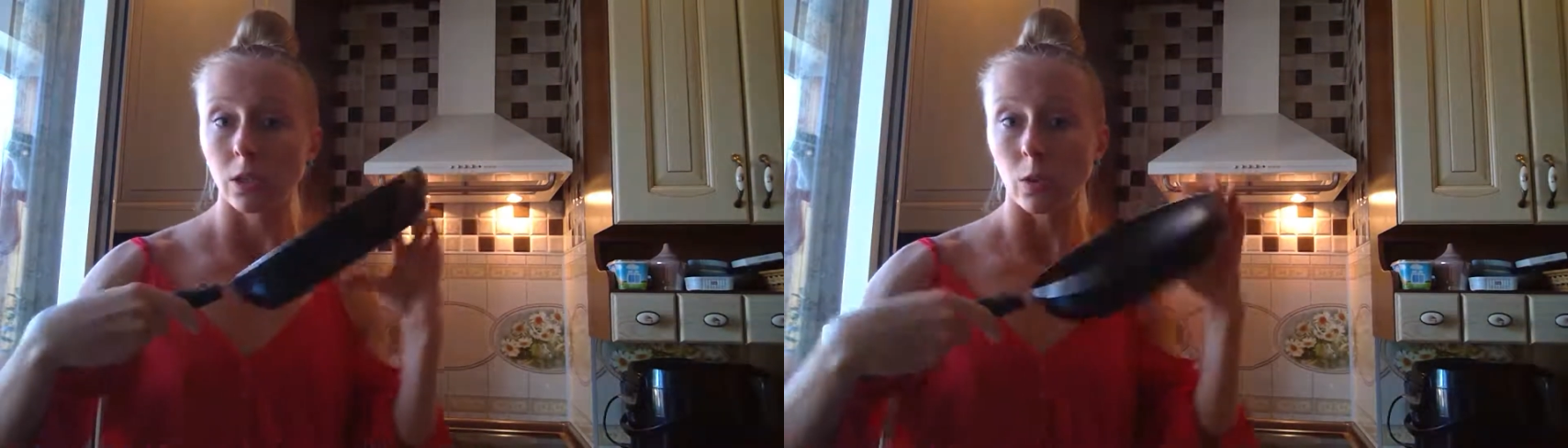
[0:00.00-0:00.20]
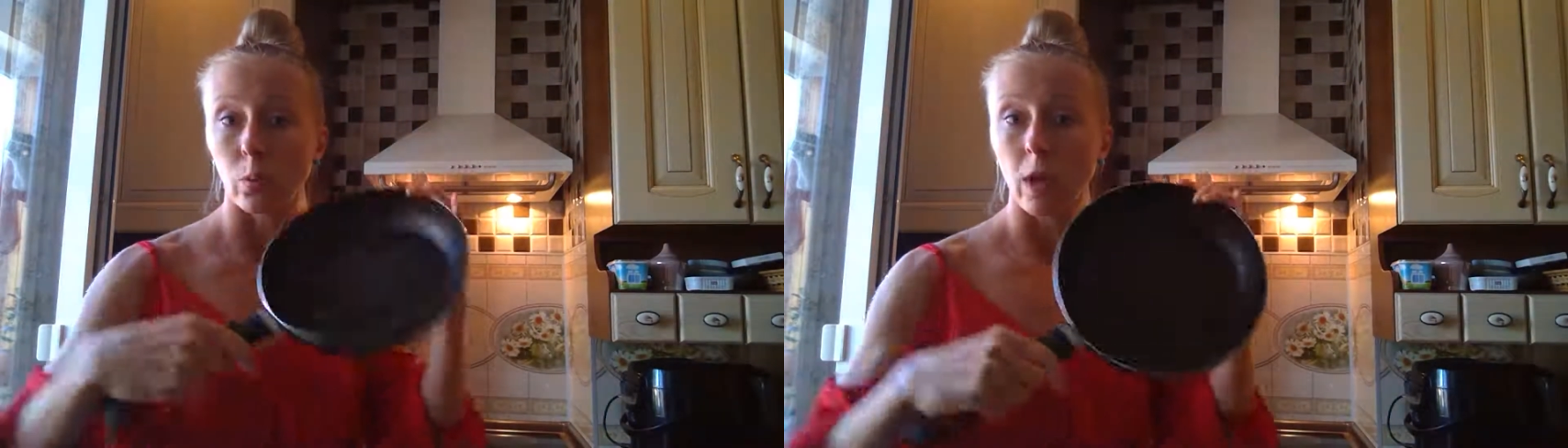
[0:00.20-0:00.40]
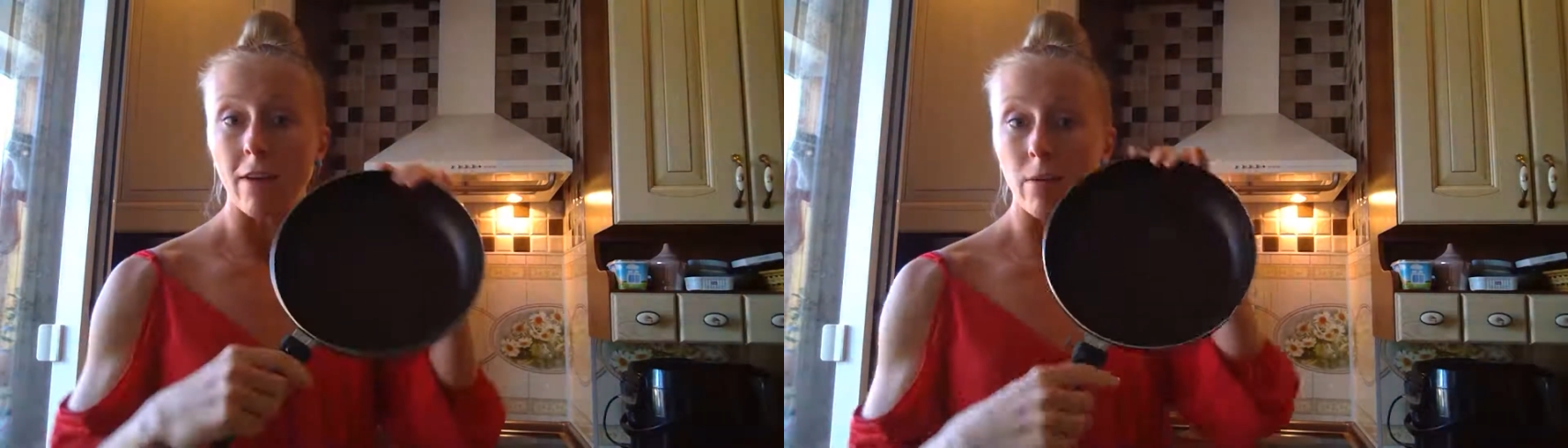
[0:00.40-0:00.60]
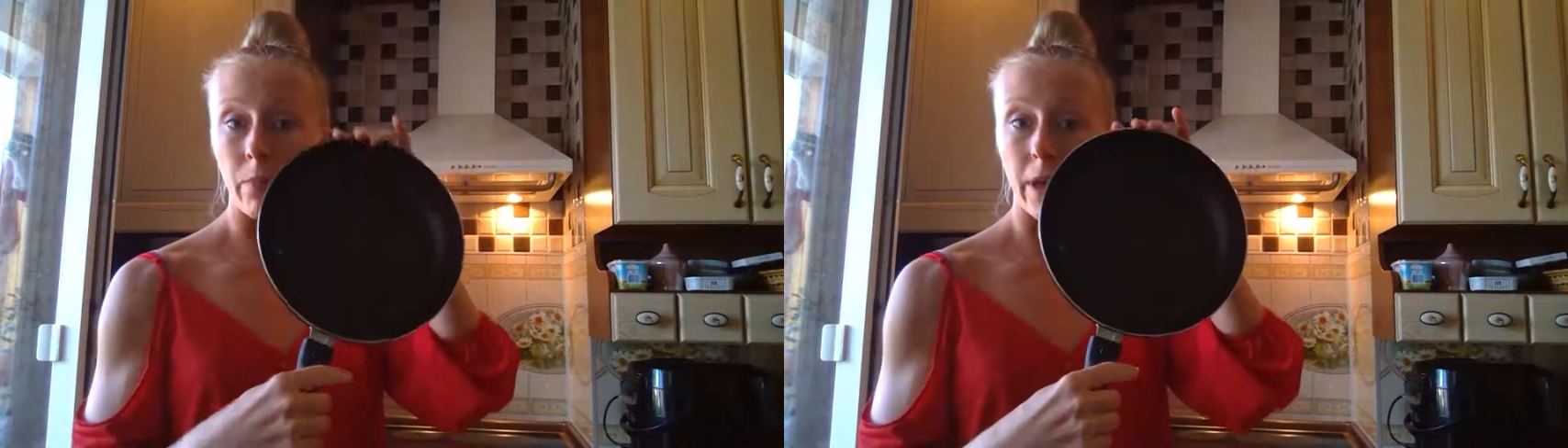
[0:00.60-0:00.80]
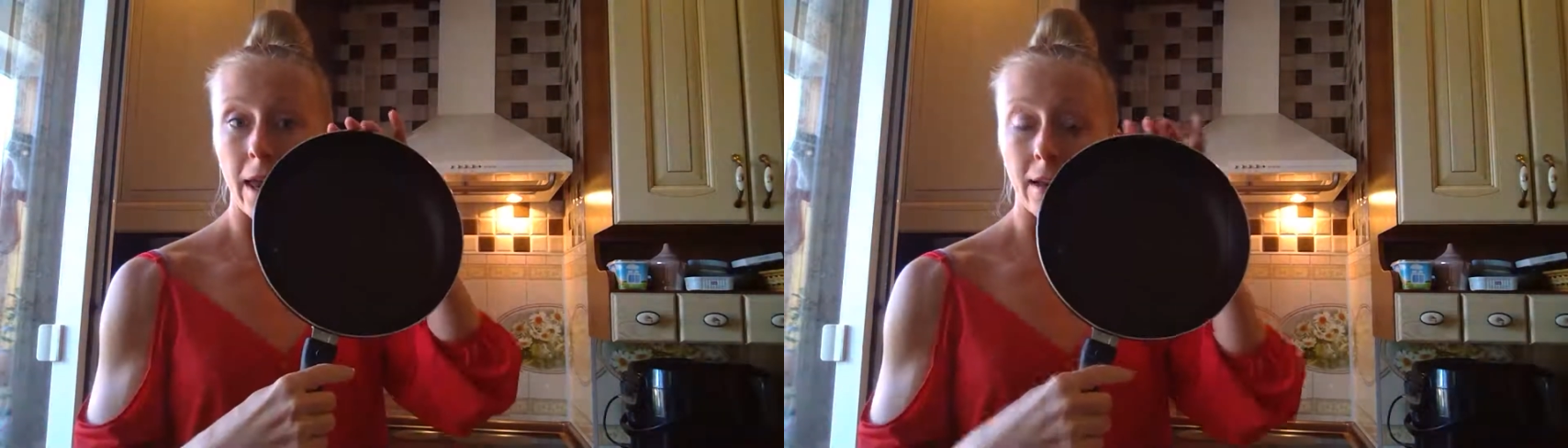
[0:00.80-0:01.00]
So we have a
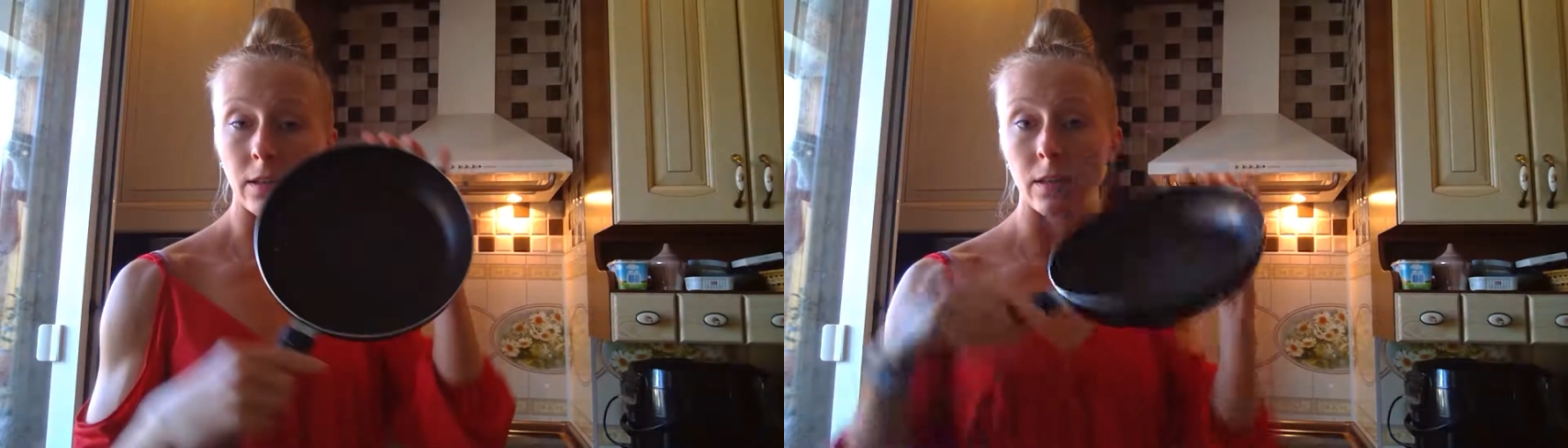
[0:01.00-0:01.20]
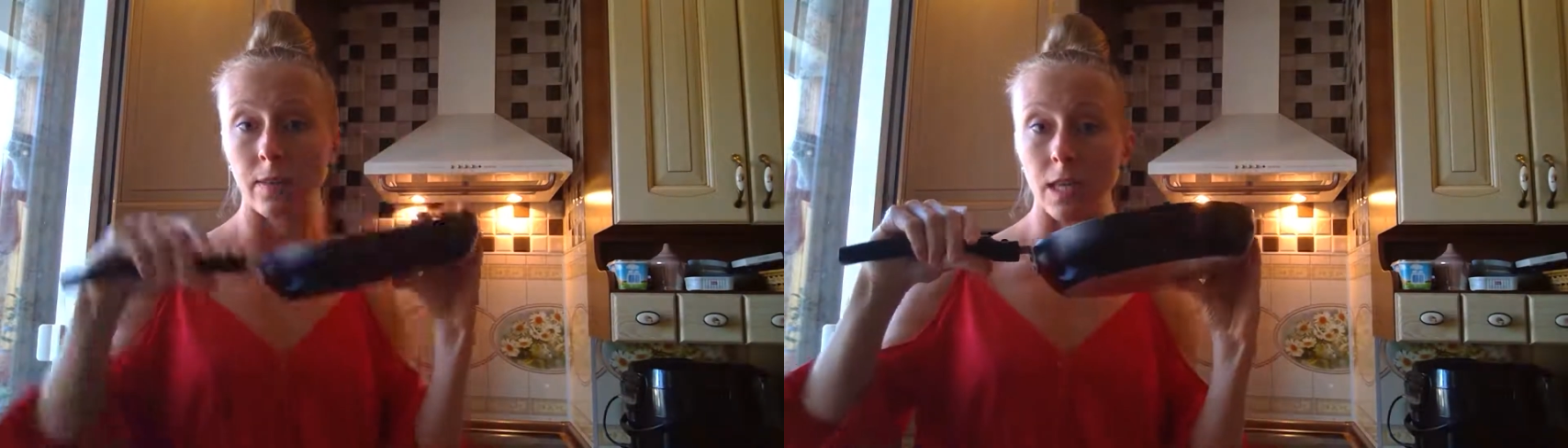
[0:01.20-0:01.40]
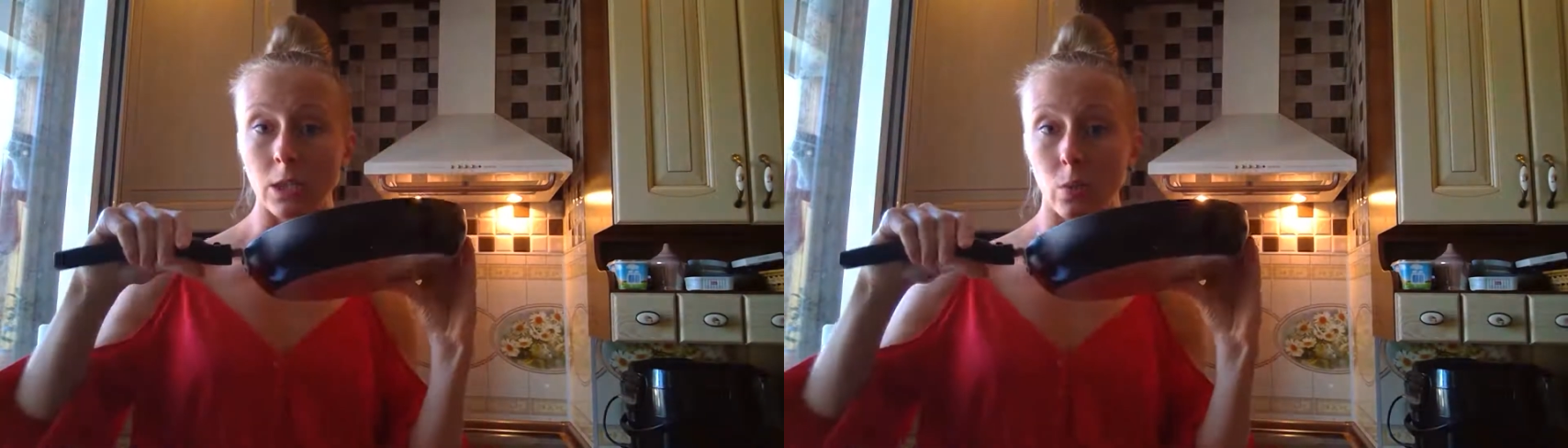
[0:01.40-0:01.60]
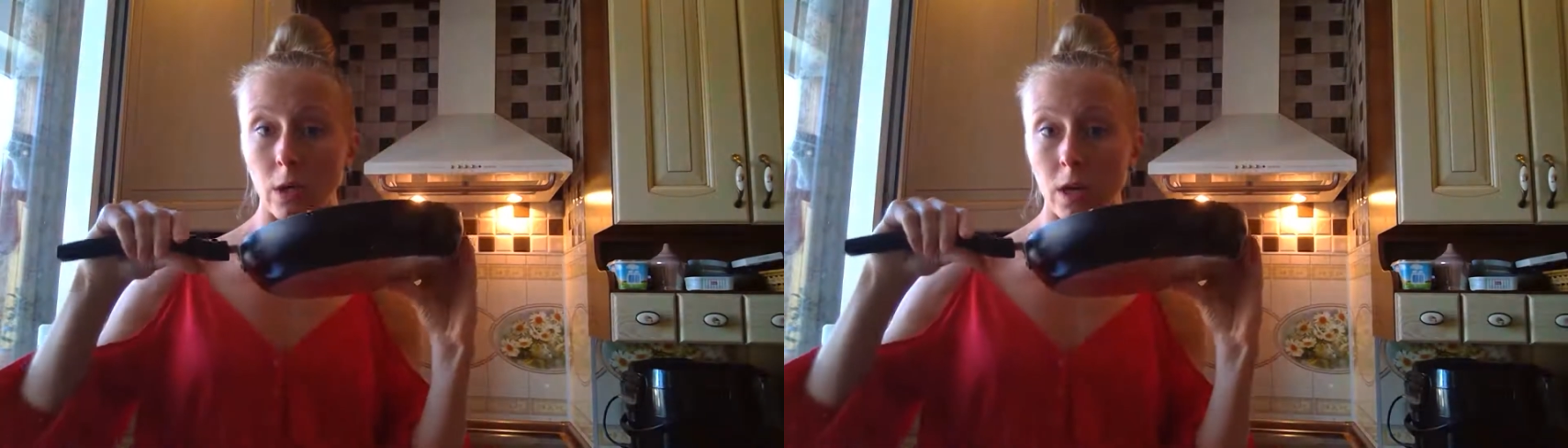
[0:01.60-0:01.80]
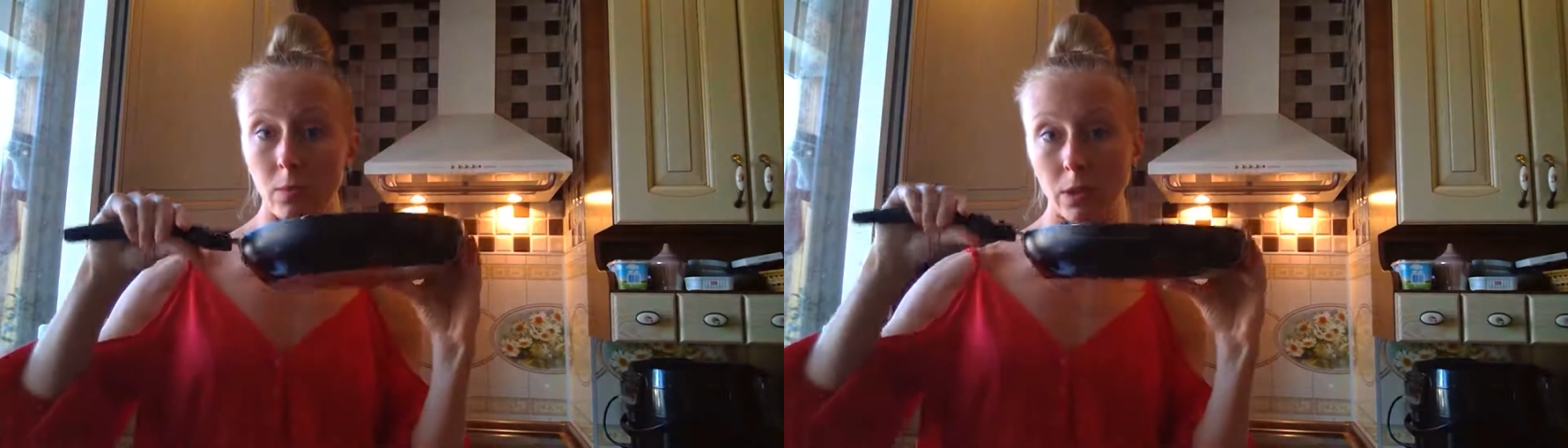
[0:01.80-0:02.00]
pan. That's
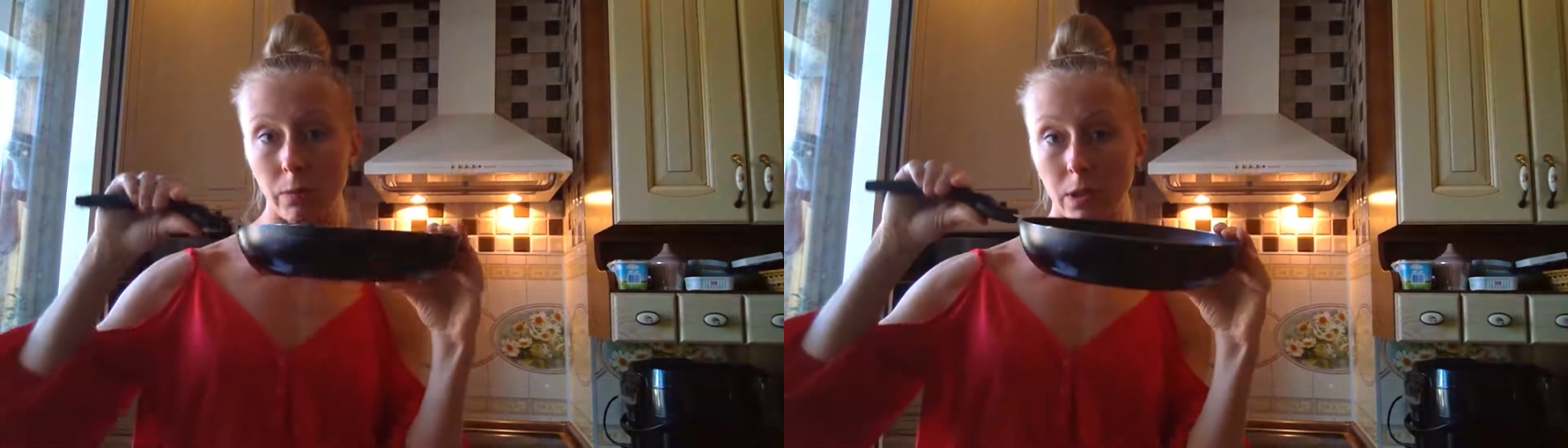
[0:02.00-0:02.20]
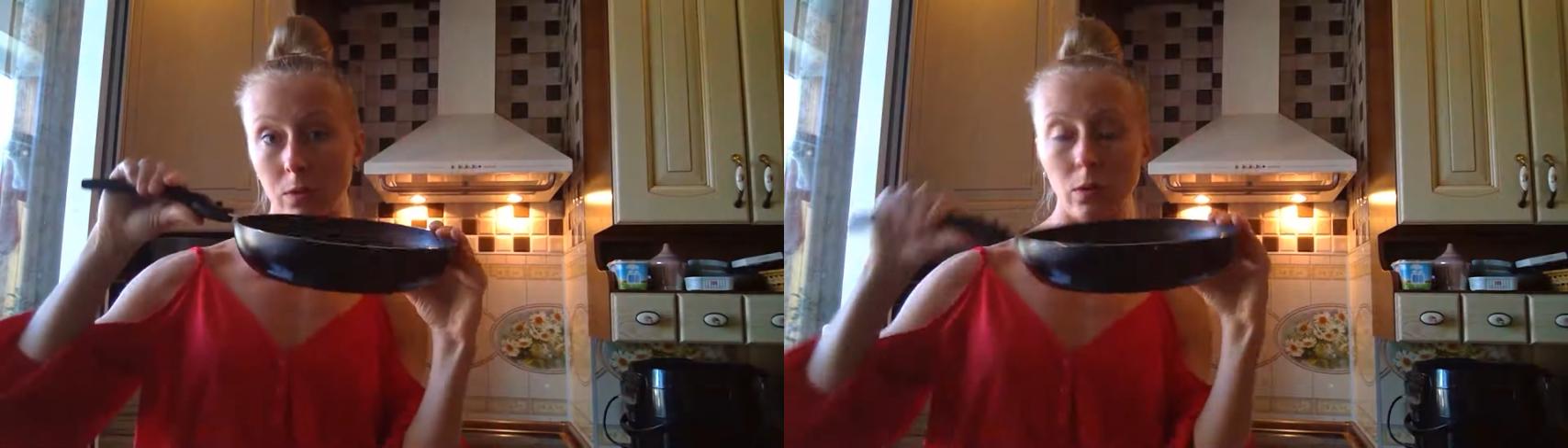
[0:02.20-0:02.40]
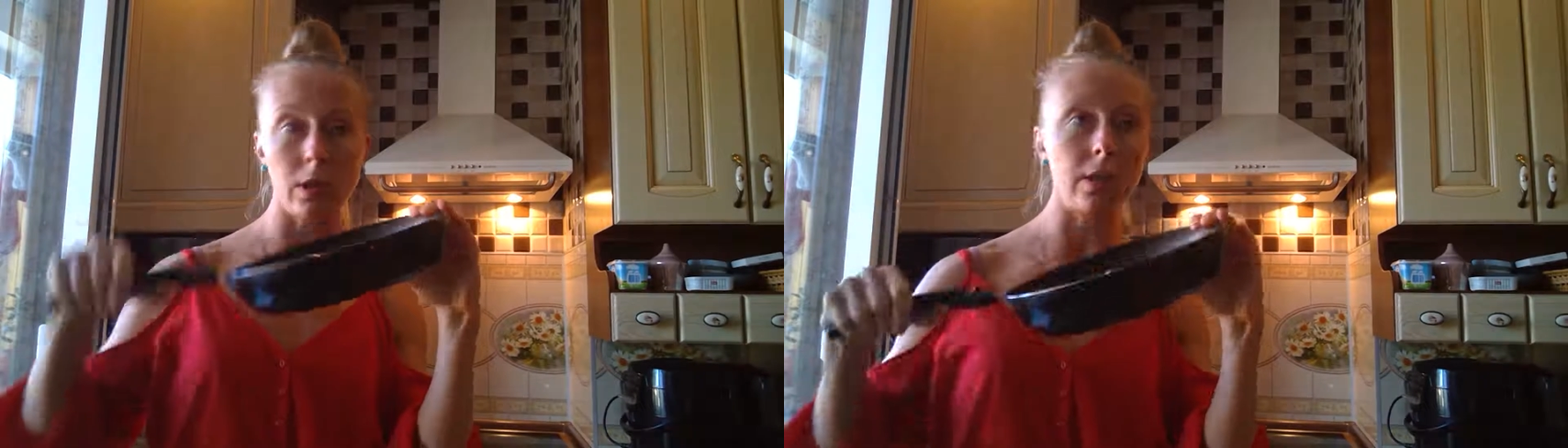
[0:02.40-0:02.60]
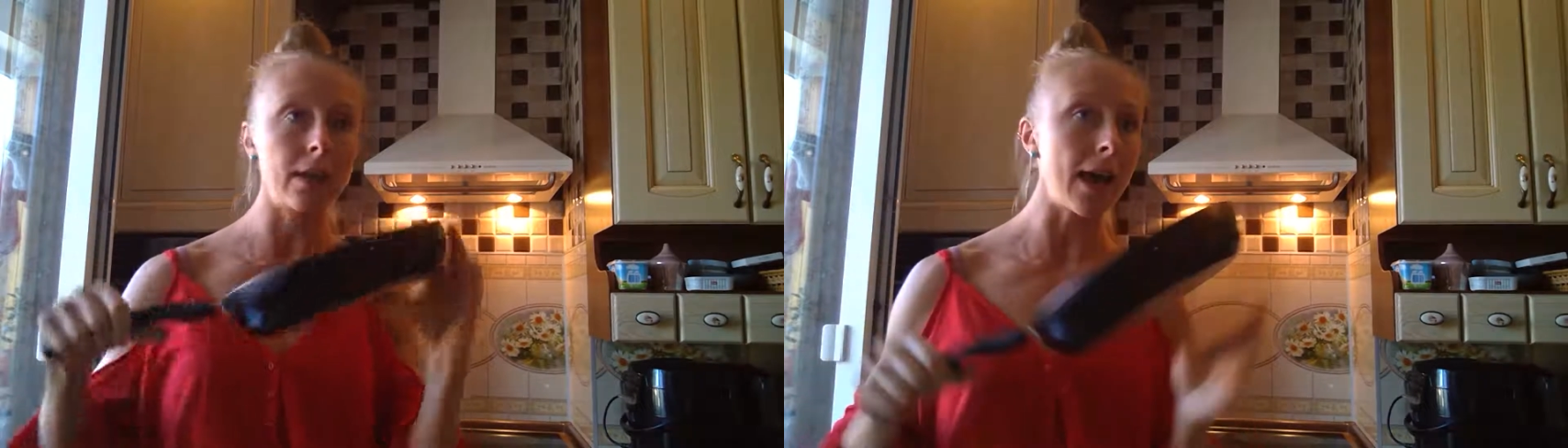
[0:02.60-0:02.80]
where I'm gonna be cooking